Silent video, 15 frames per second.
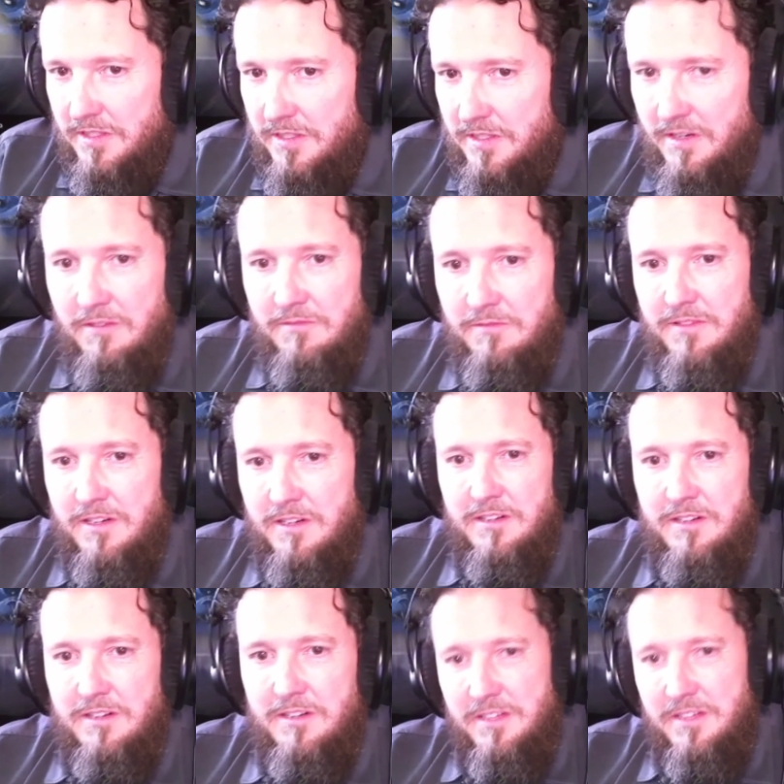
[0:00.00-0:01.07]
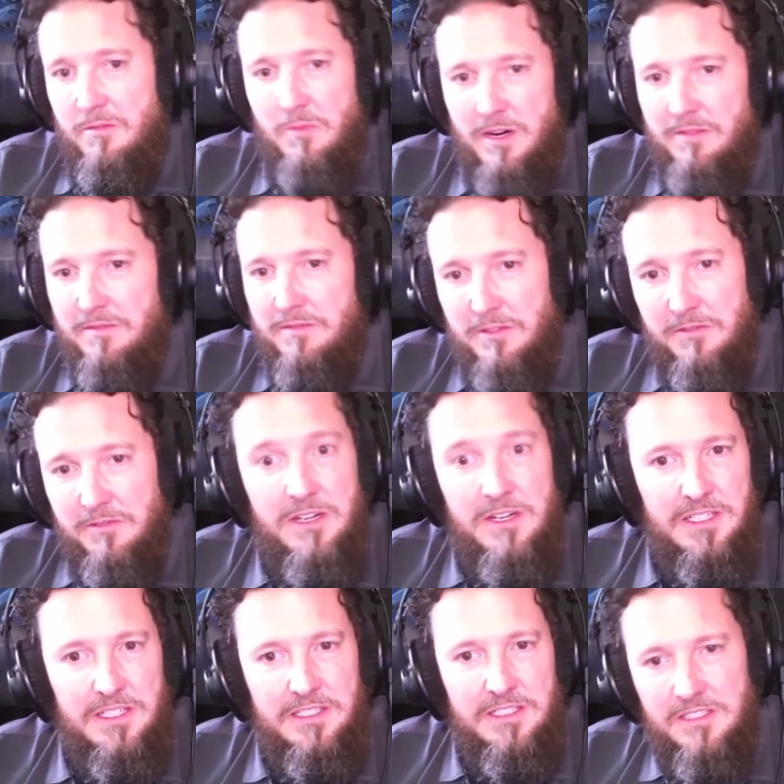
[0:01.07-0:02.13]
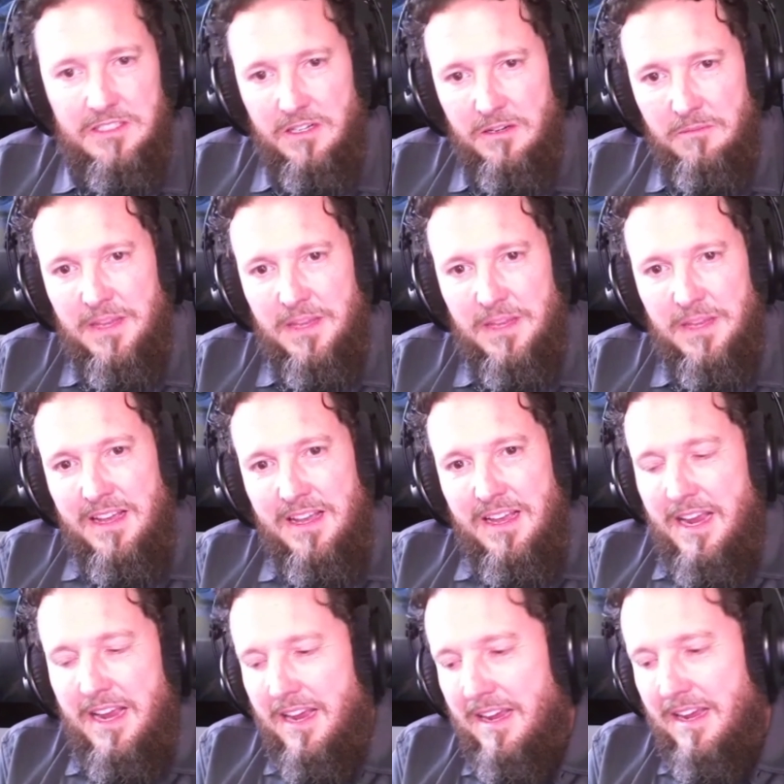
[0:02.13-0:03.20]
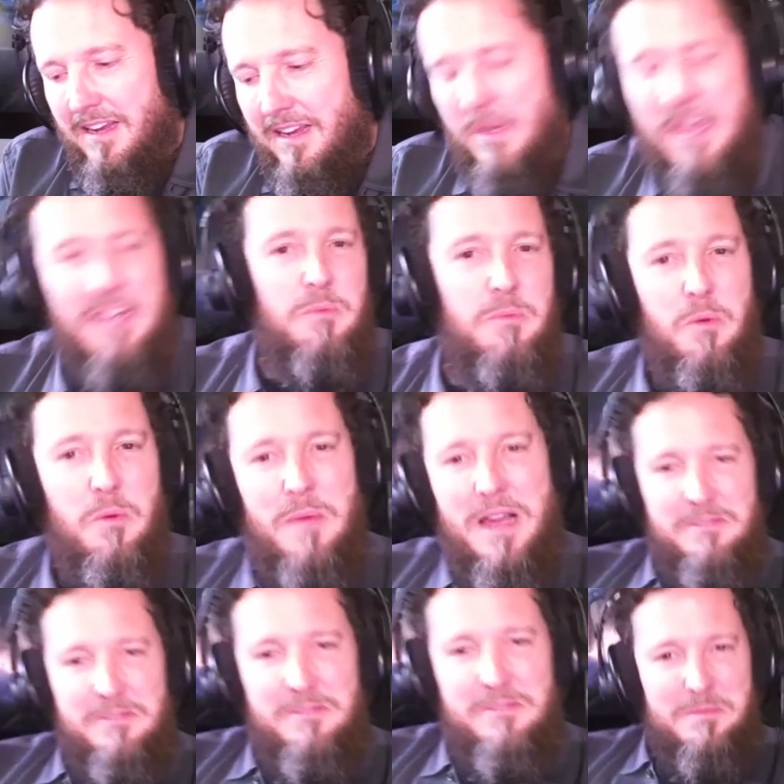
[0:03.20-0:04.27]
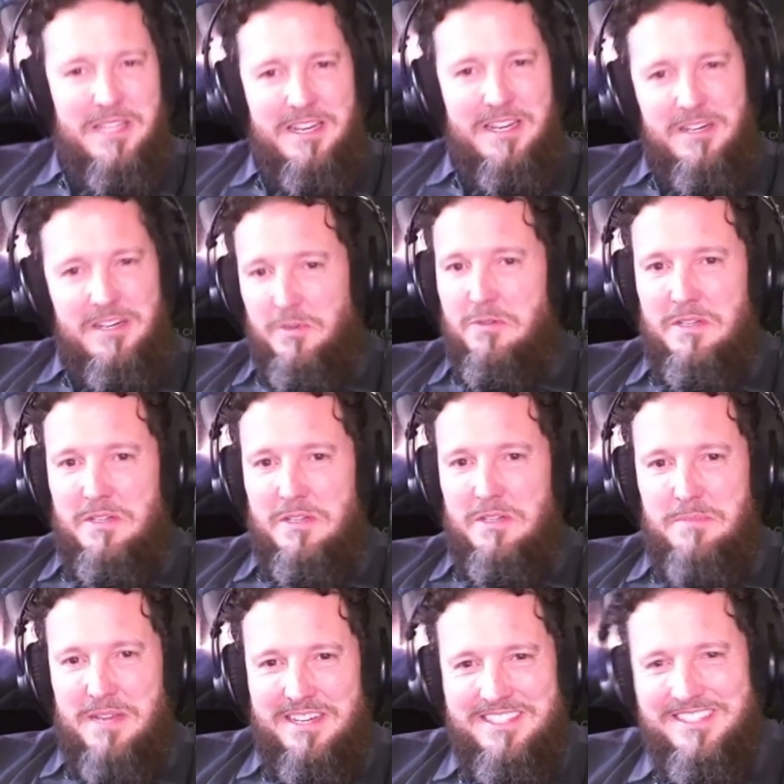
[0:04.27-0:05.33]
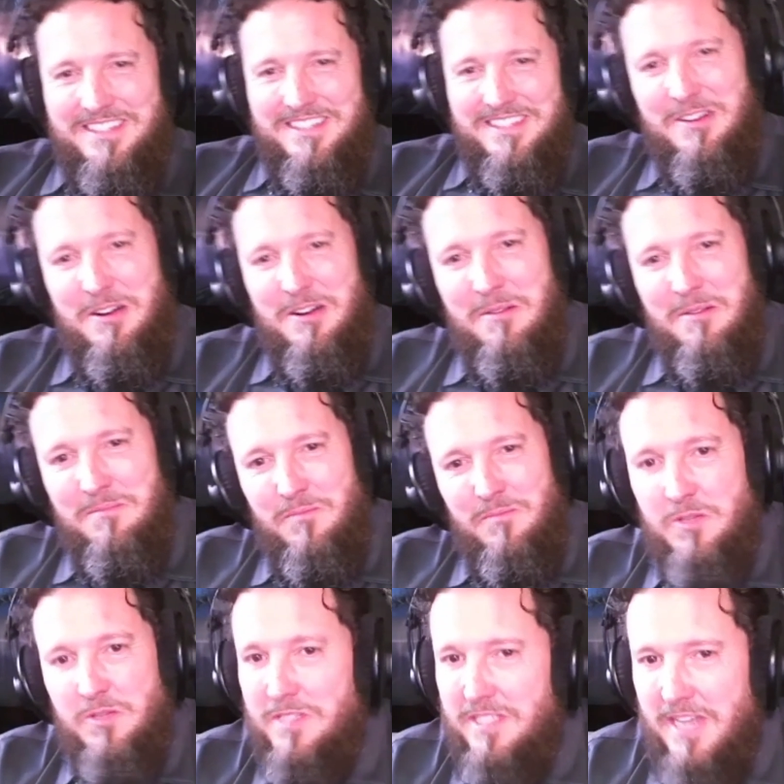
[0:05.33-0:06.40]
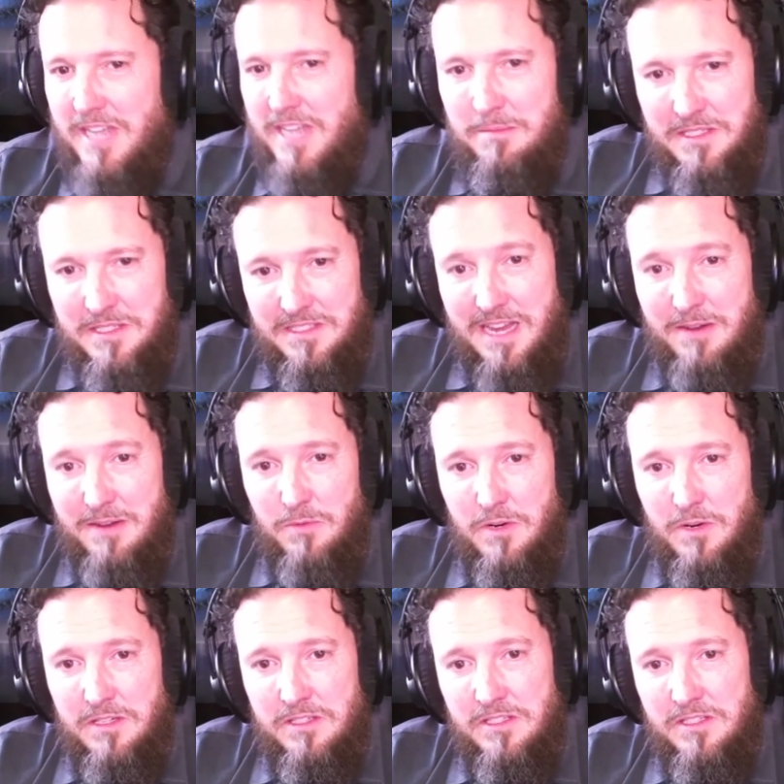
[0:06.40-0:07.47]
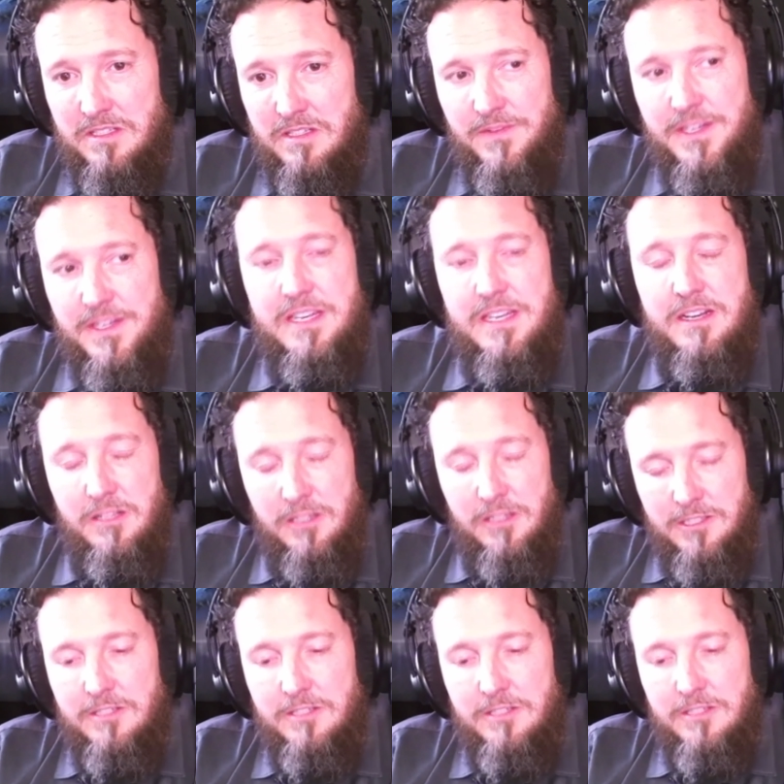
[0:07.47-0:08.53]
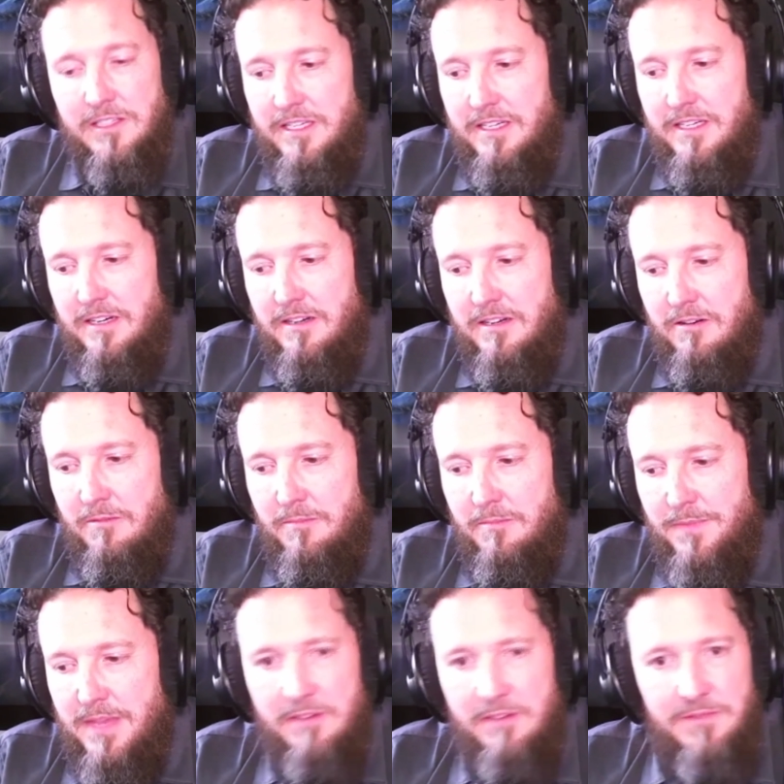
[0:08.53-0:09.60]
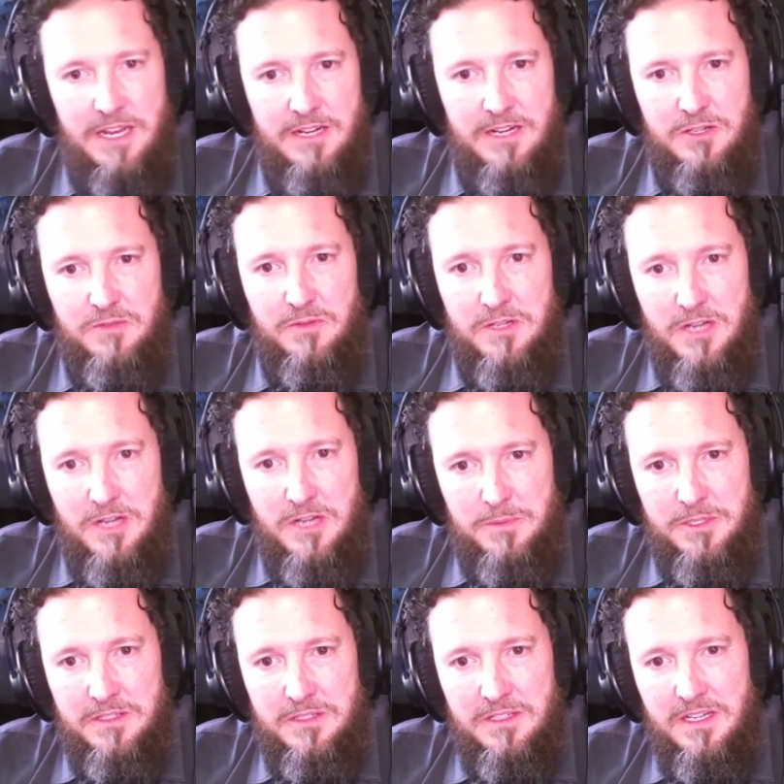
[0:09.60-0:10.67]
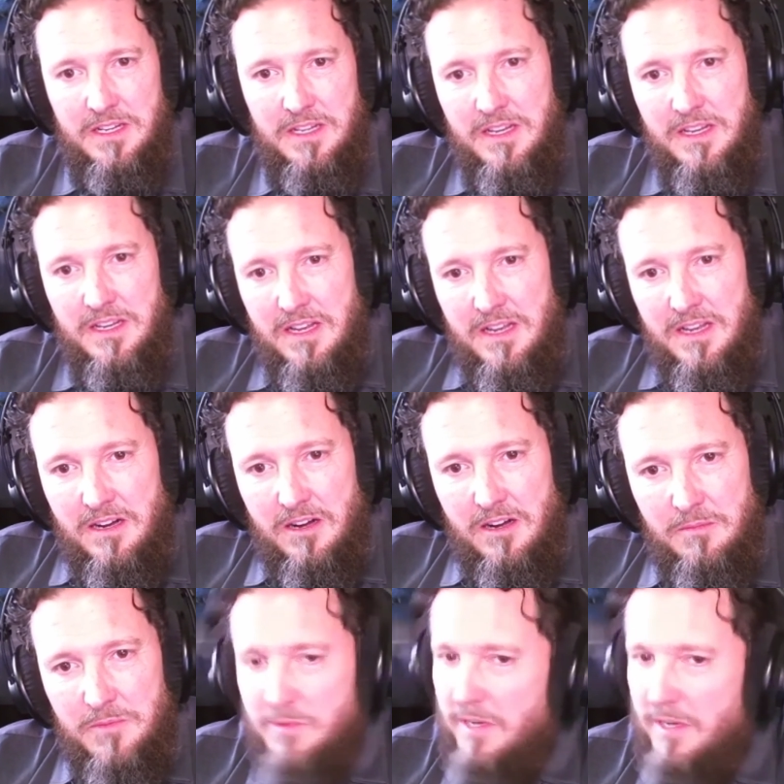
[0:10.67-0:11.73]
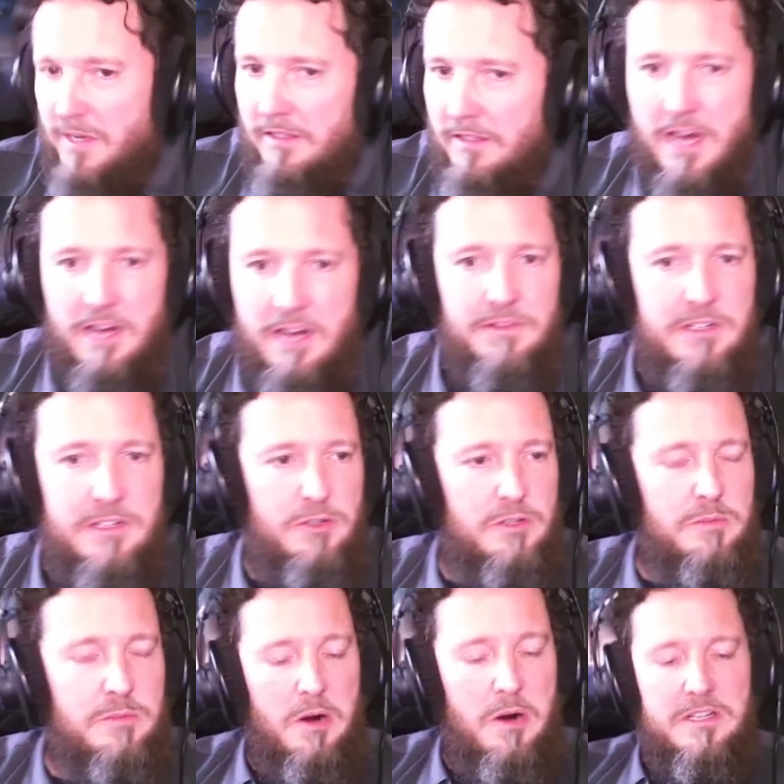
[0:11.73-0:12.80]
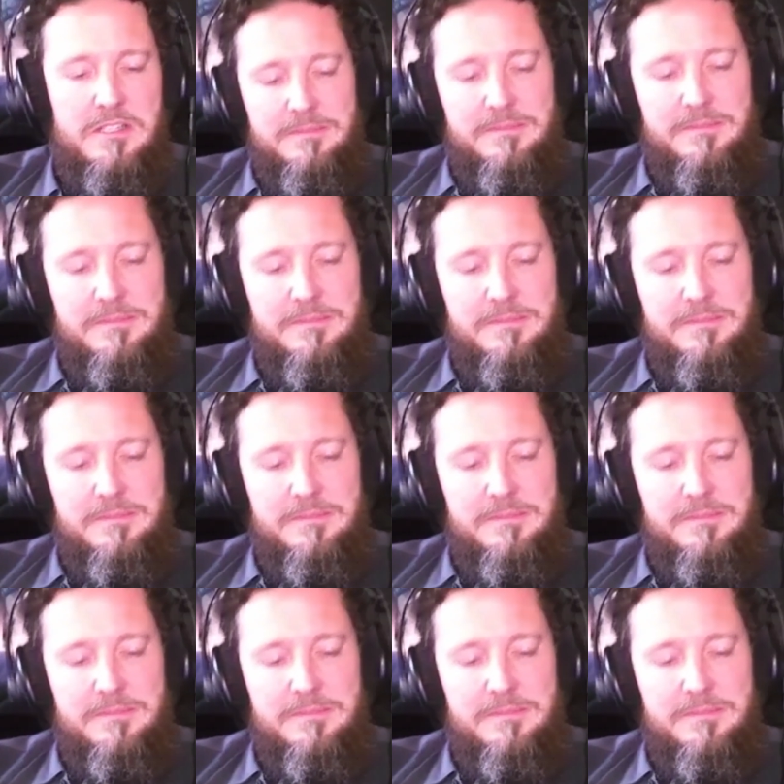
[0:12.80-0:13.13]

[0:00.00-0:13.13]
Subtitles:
of whatever the funding is. And we had to pull back from some of that because we're U.S. based, which was sad, because that was clearly an advantage for adoption. We had a lot of interested parties,